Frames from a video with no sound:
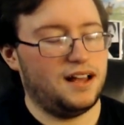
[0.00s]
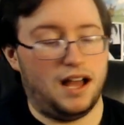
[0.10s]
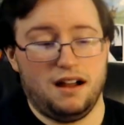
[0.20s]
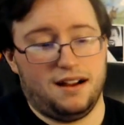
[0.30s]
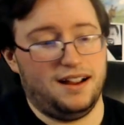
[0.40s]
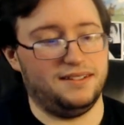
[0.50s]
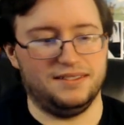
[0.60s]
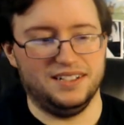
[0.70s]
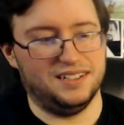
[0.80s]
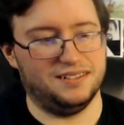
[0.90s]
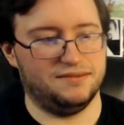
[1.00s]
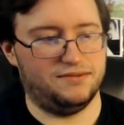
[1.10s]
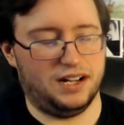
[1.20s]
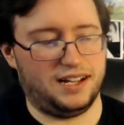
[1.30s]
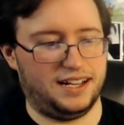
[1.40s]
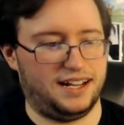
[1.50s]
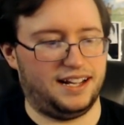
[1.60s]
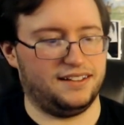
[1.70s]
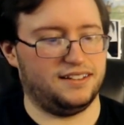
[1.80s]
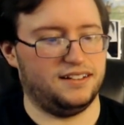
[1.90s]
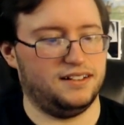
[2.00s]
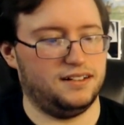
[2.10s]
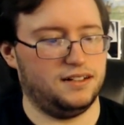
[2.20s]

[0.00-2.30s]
Alright, fuck it, I guess.